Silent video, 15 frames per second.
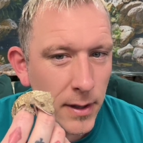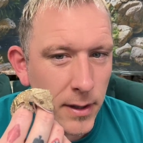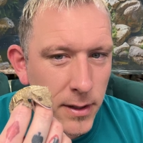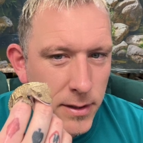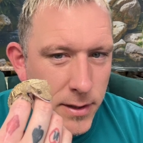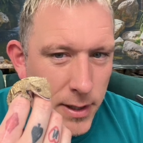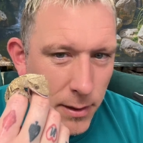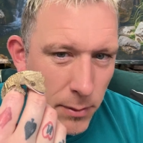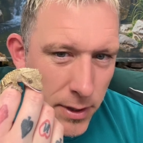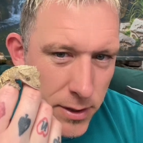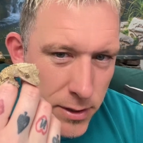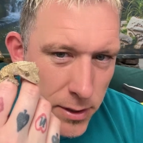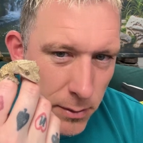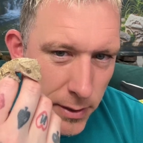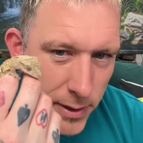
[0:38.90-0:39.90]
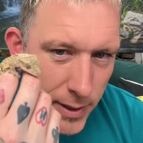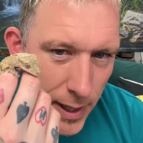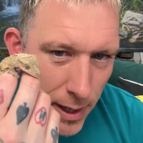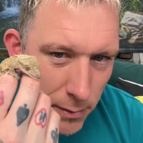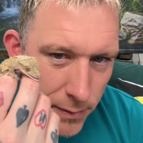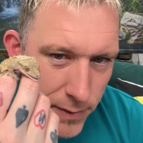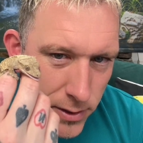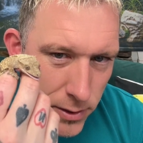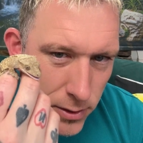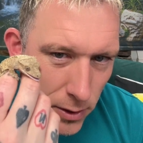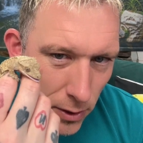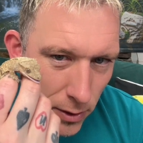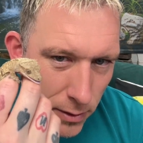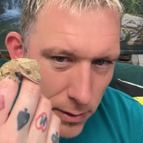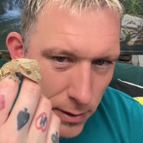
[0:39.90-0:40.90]
You see what he's doing there with his
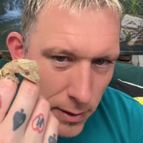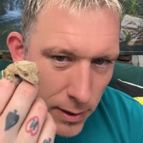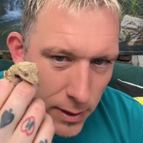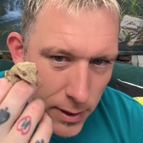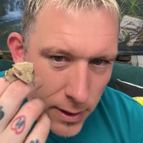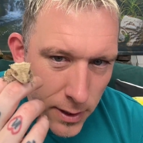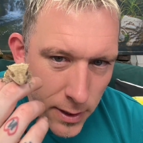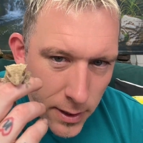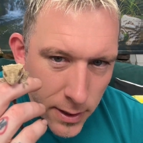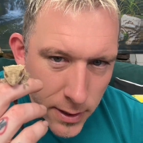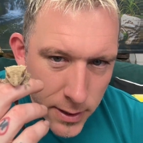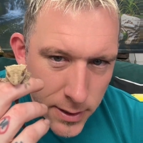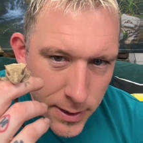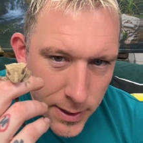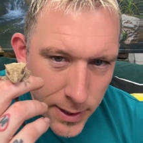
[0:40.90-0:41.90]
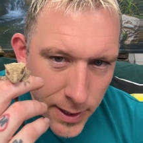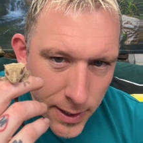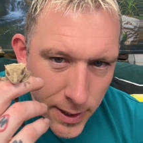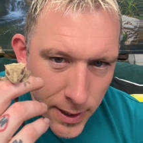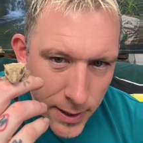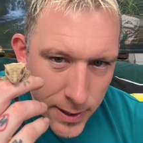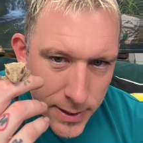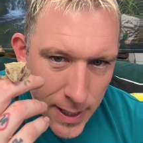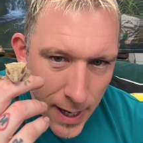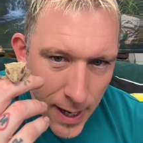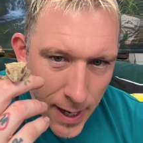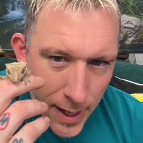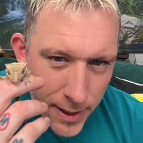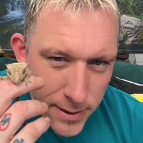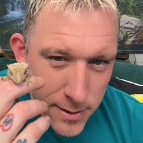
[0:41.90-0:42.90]
tongue? He's licking his
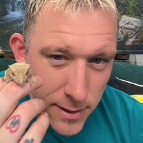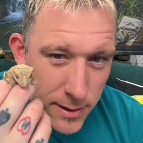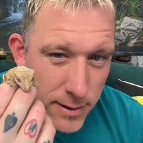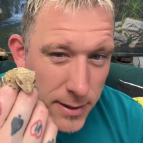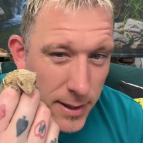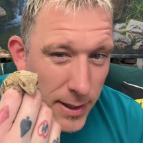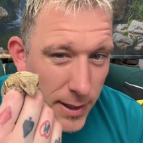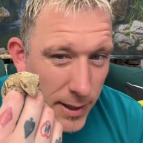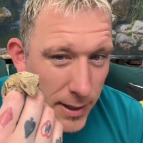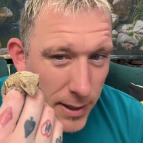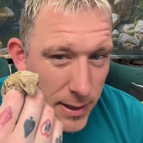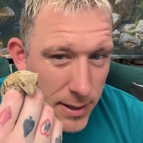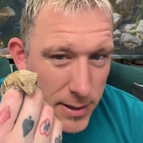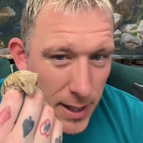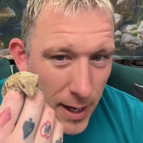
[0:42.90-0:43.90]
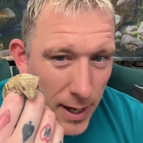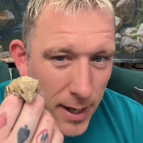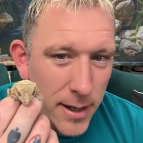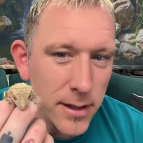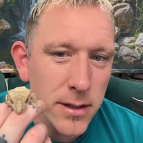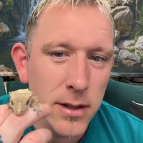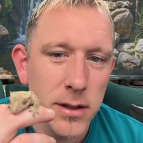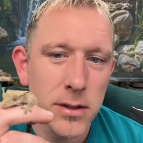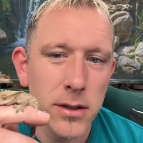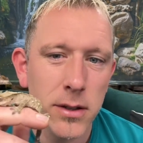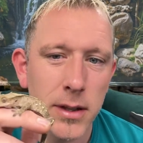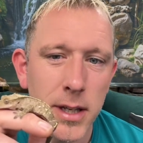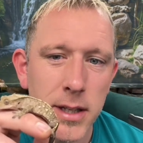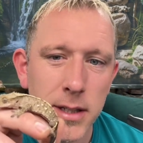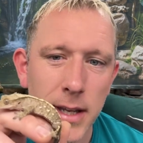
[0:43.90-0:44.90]
eyes, he's cleaning his eyes. So
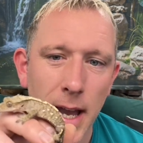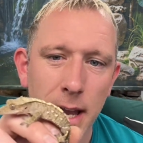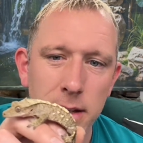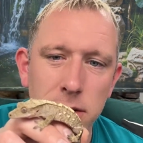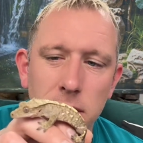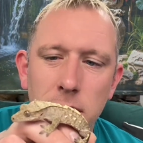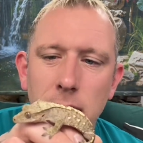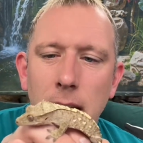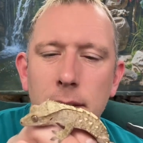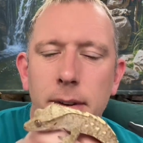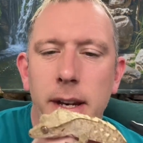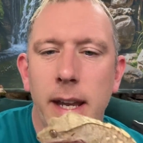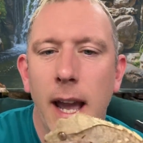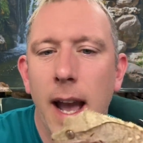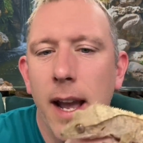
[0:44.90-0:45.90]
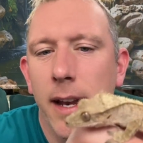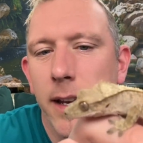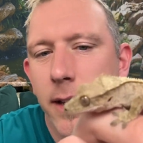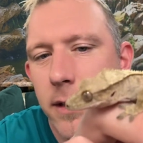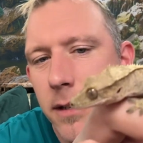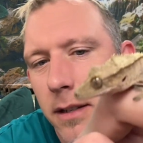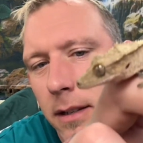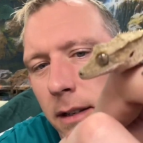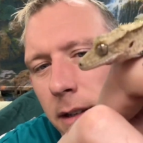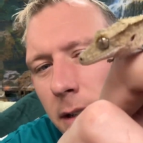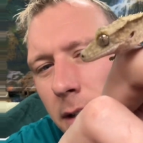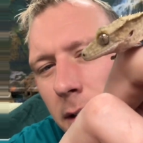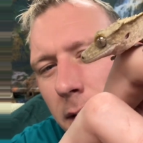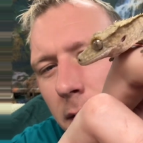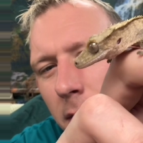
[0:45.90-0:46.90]
these guys don't have any eyelids,
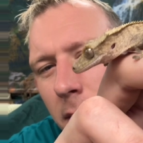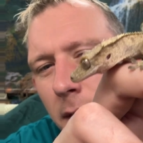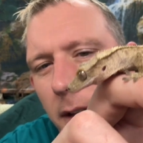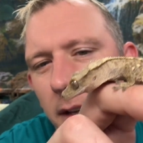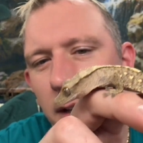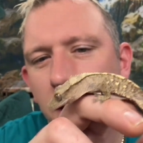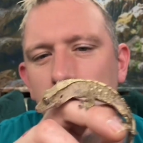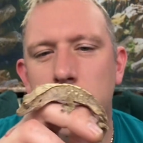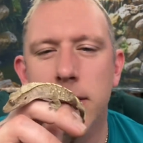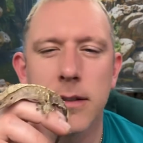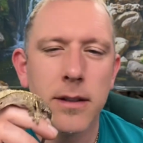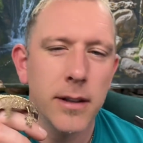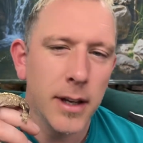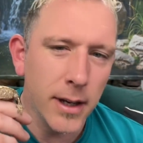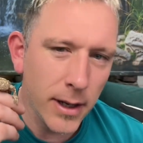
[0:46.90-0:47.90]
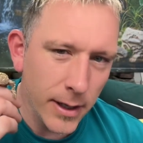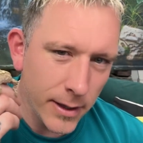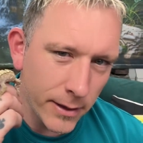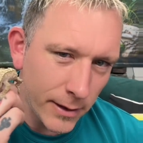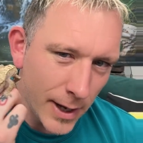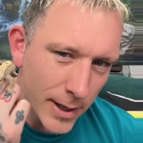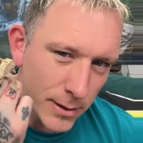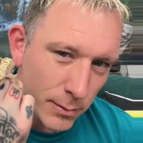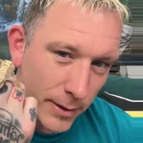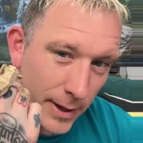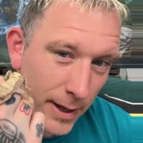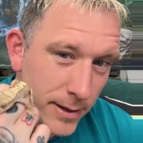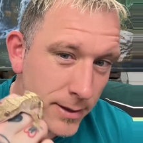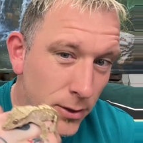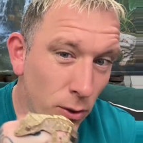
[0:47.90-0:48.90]
so they clean their eyes with their
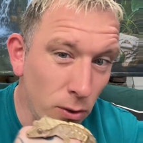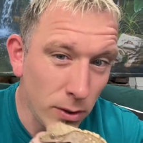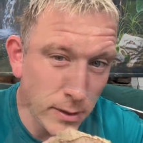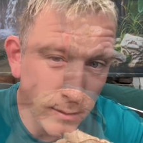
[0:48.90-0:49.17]
tongue.